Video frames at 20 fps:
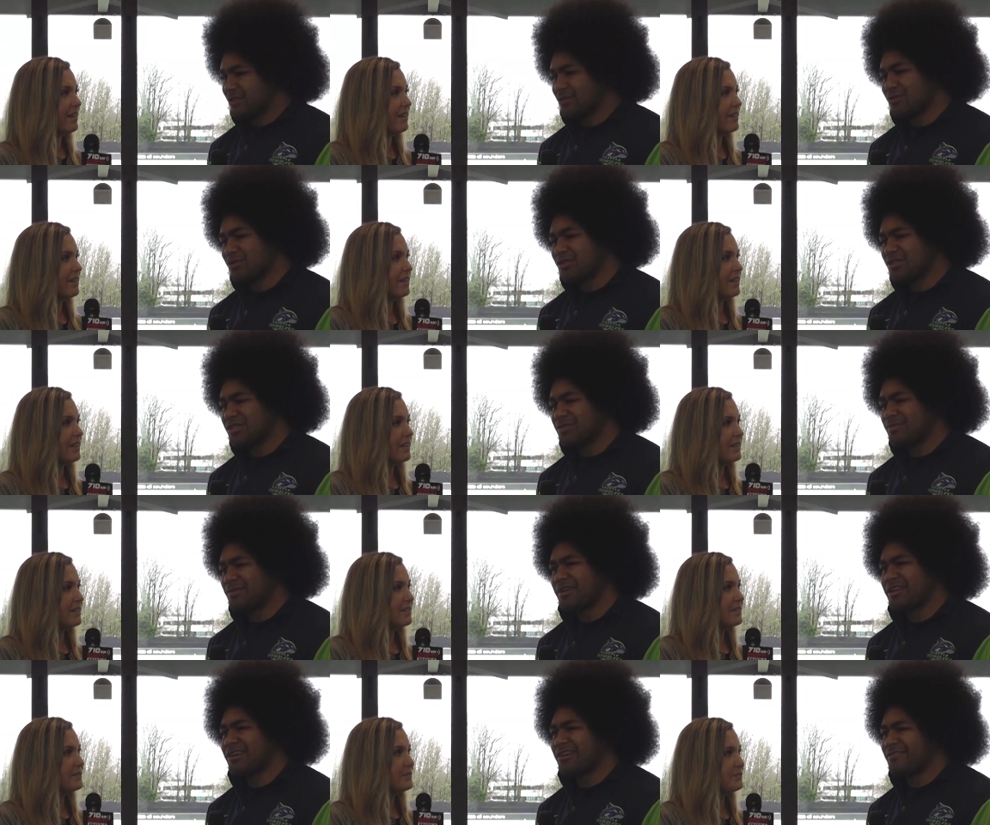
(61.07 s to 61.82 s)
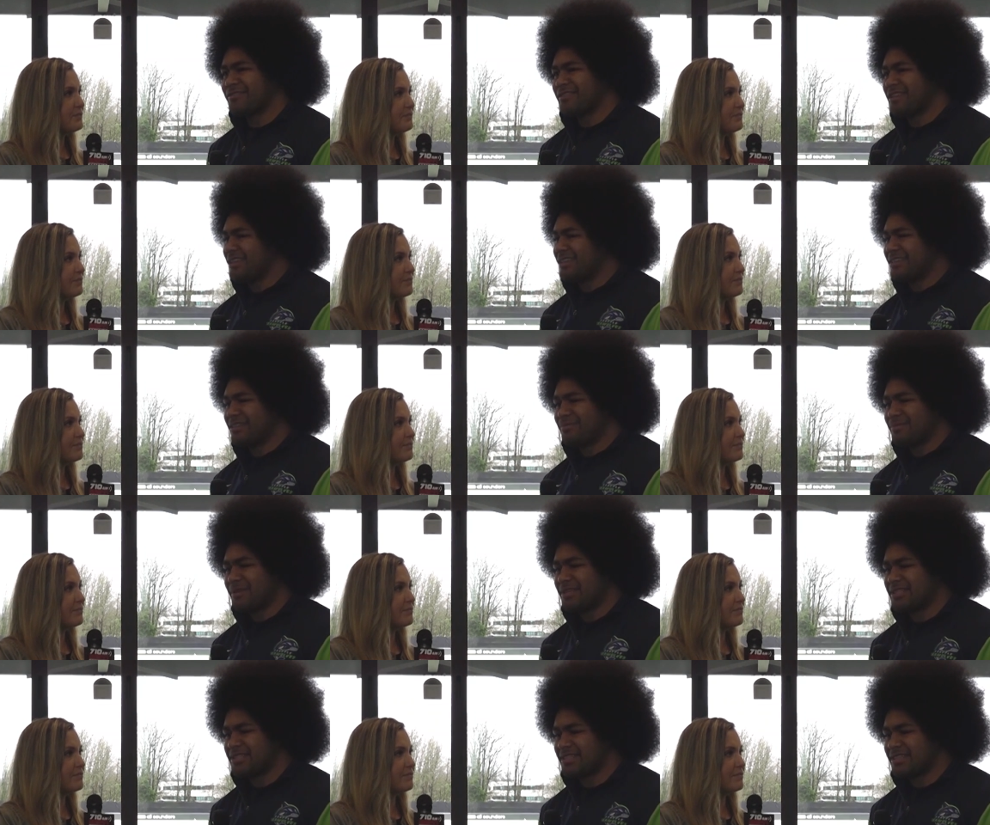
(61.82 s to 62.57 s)
Speaker 1: So we just pick off like
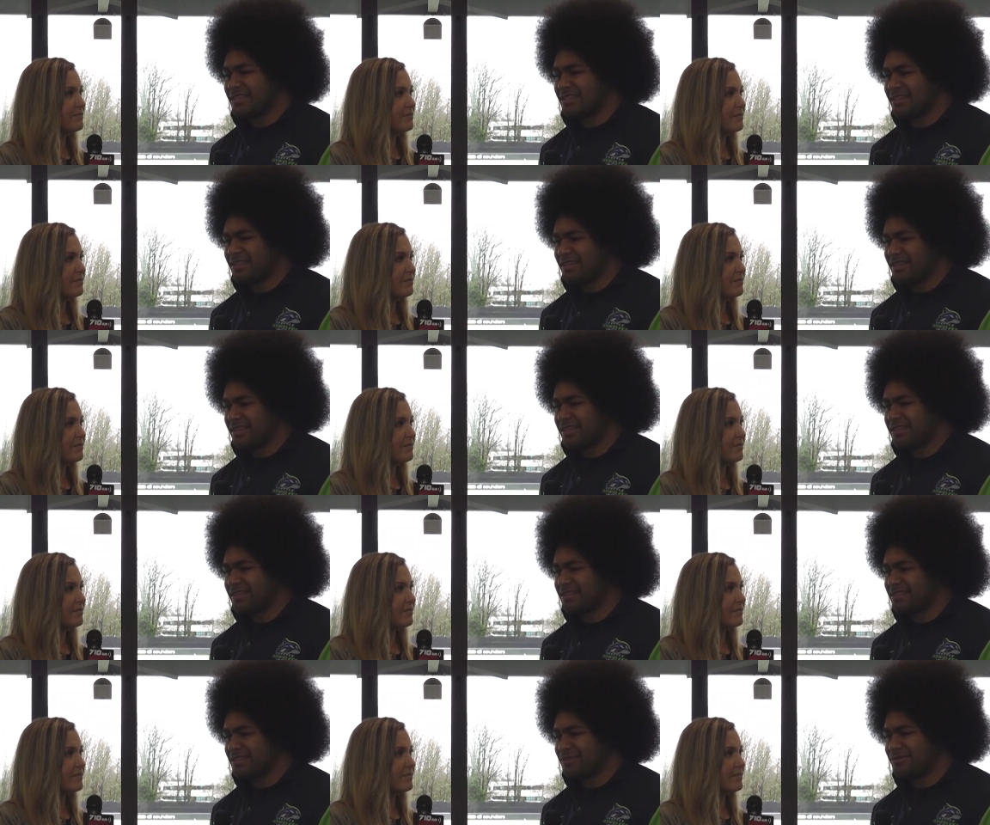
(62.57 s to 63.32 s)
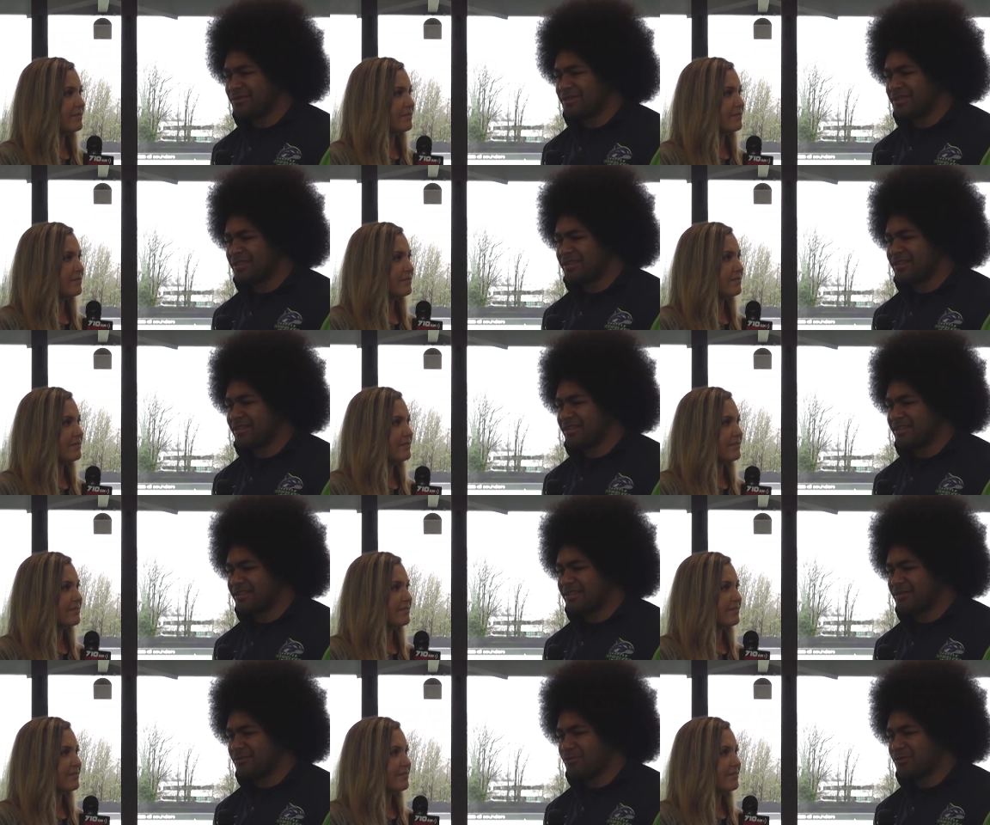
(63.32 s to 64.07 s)
the best ethics that we
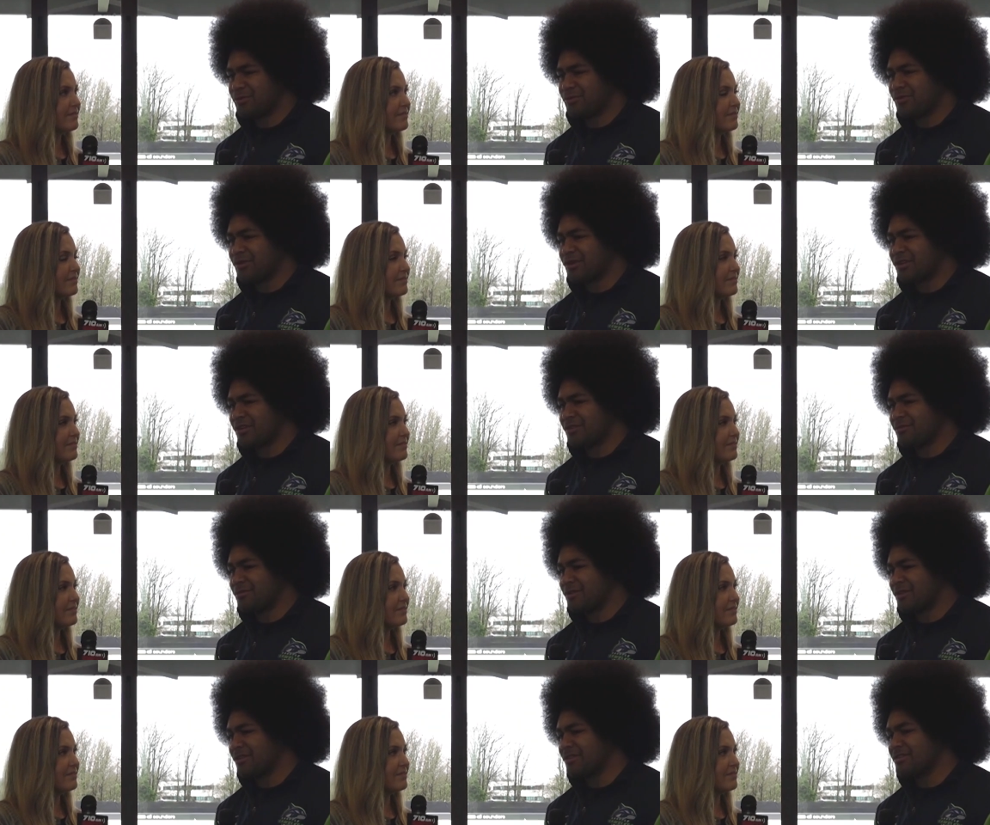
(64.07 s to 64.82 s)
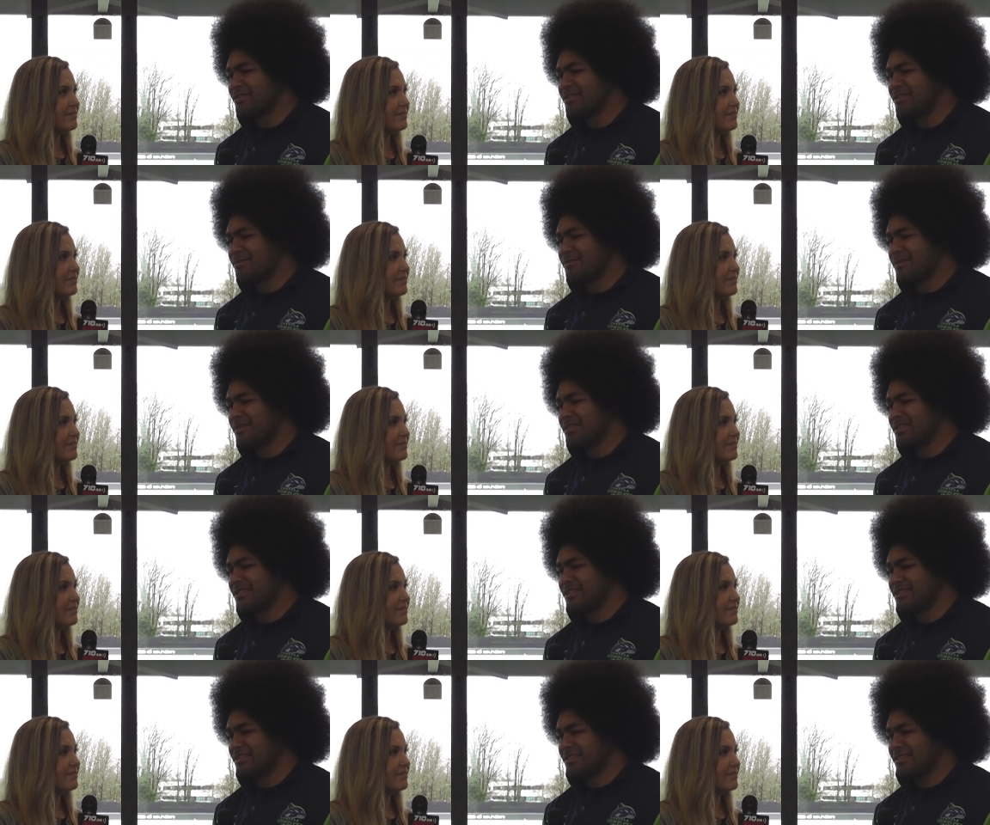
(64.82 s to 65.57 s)
think would work out with our
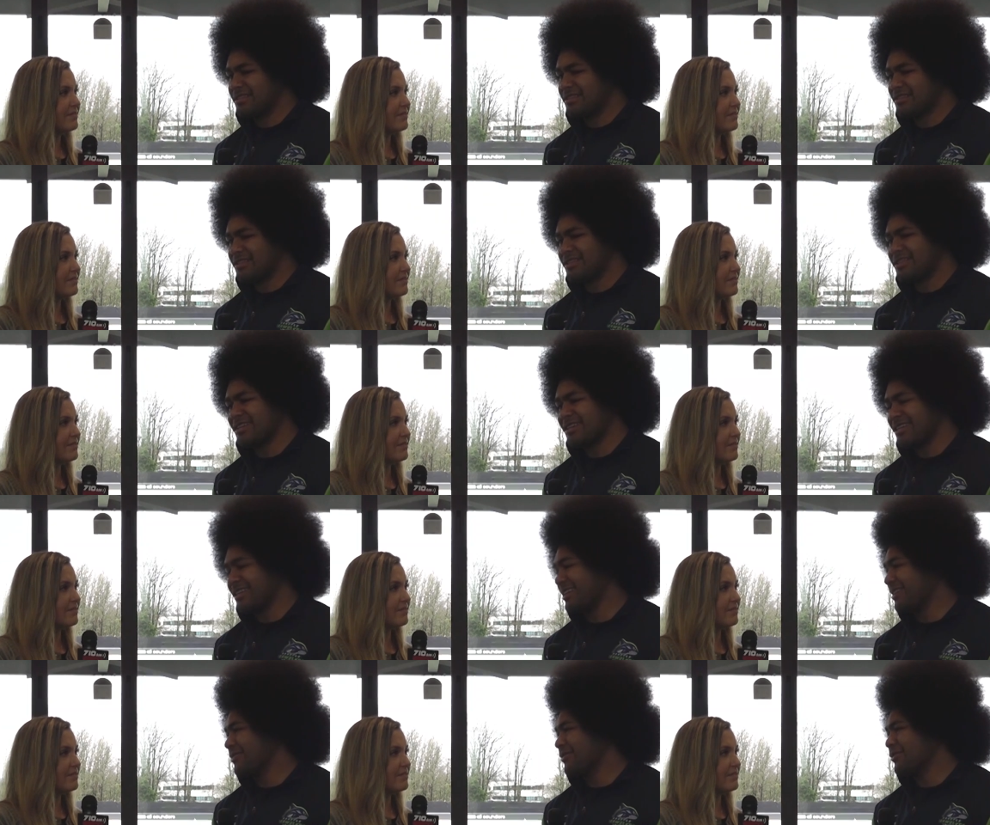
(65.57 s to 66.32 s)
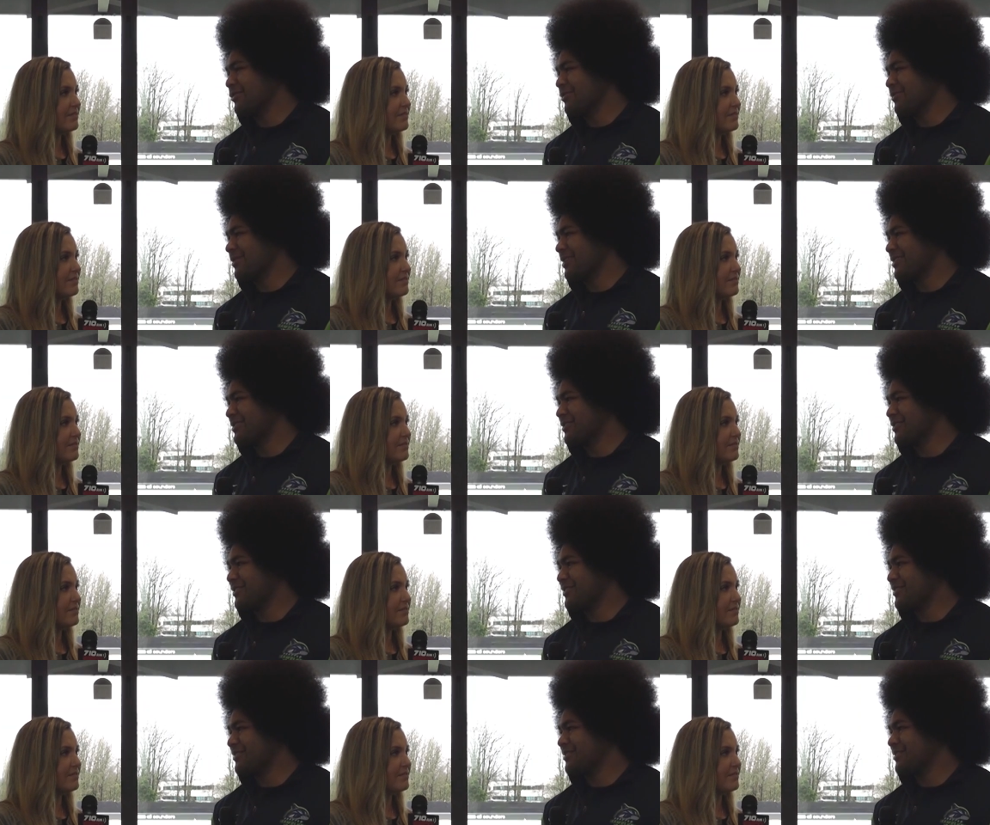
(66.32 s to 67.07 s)
teammates. And again, going back
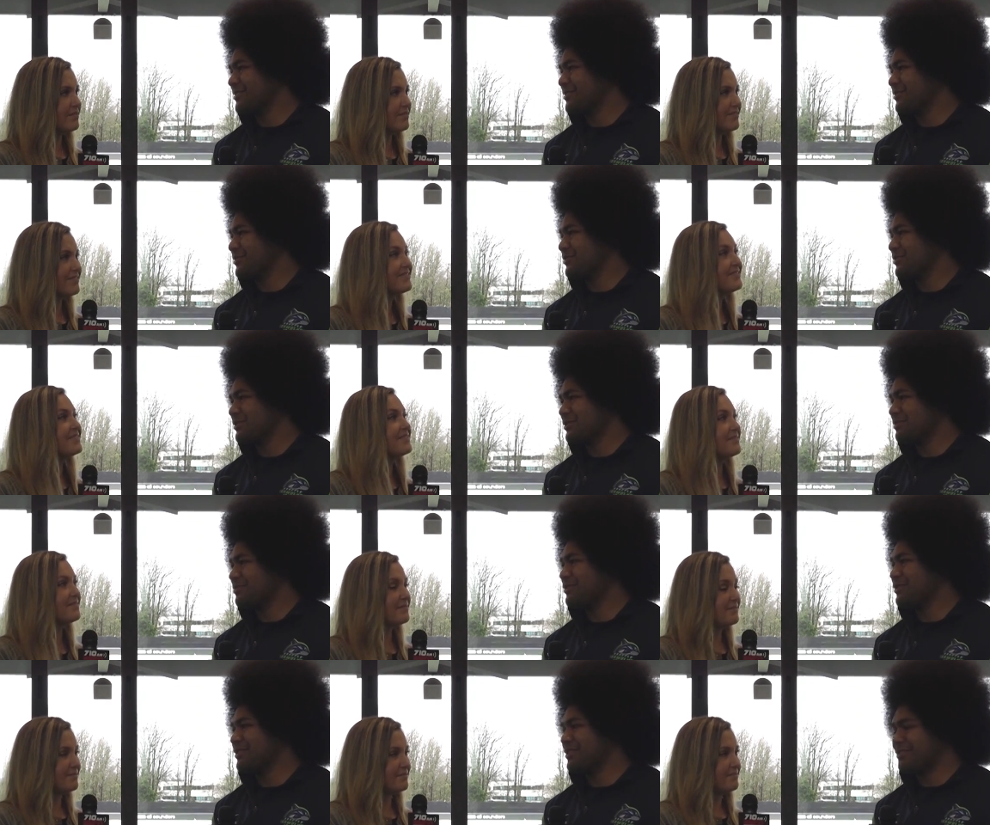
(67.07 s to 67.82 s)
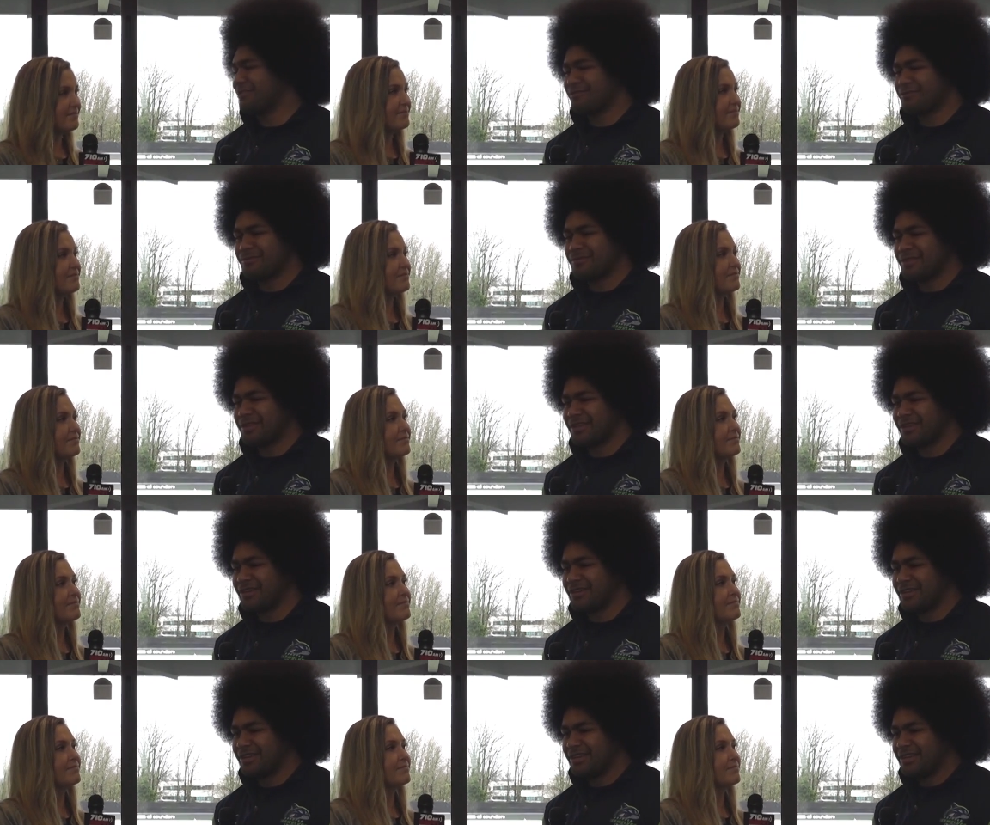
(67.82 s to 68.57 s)
to culture, we just build off from
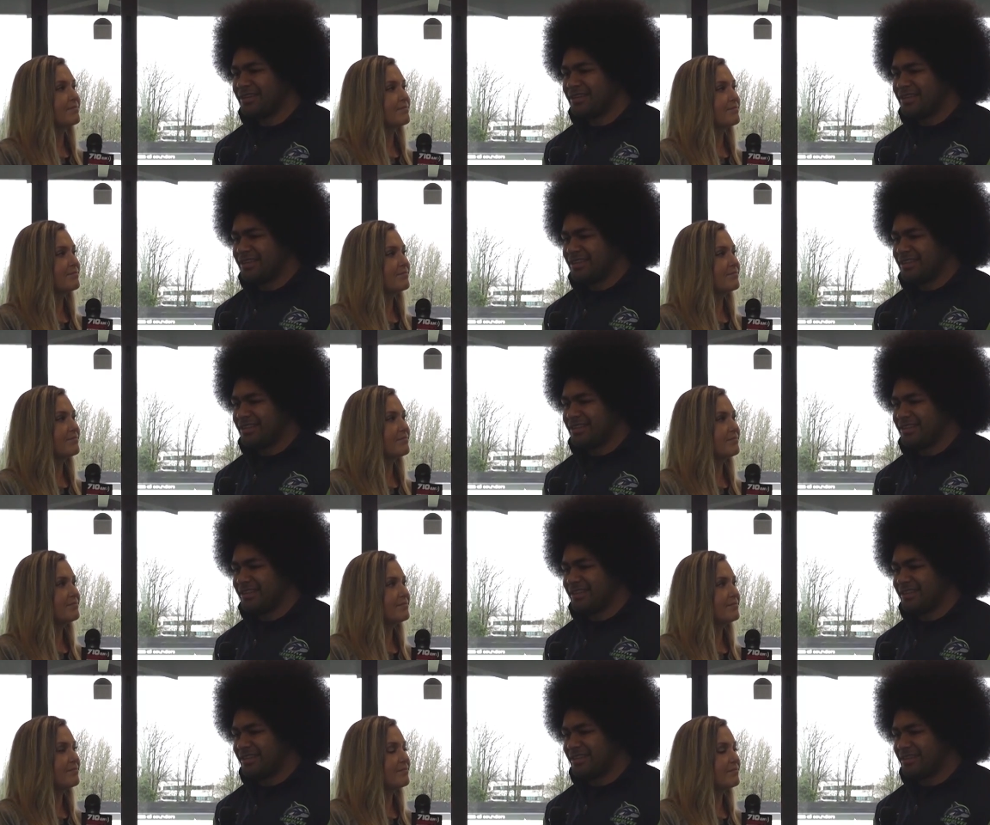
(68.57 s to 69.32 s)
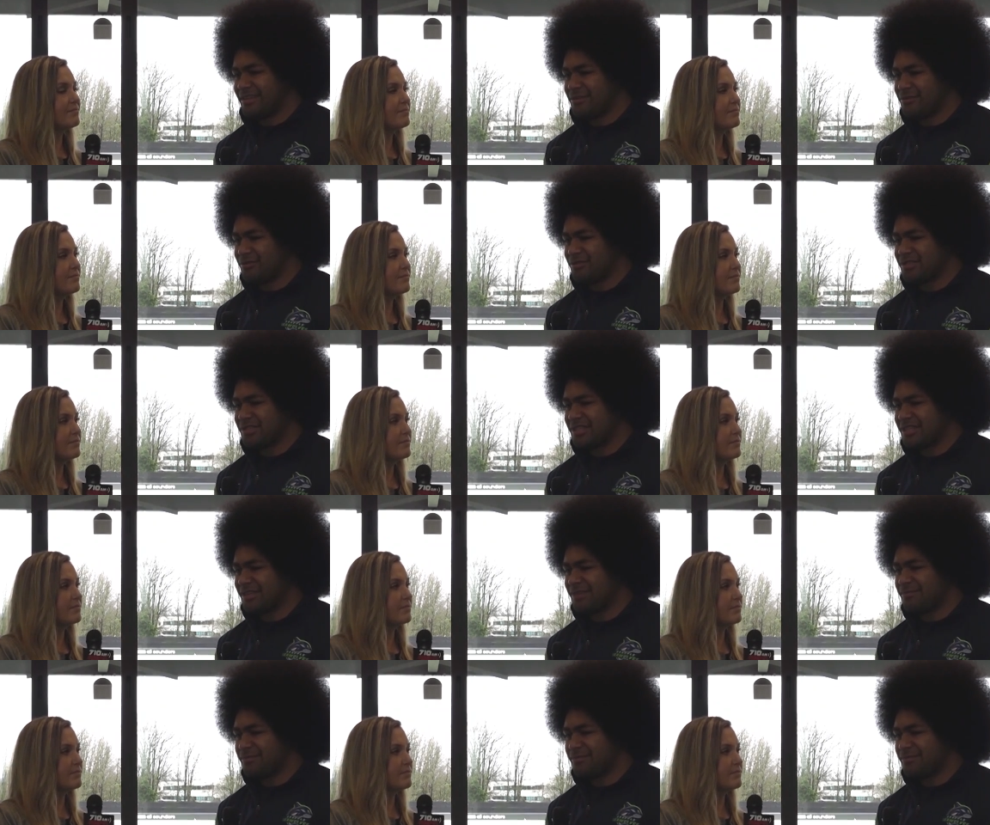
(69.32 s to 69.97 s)
there. And we just kind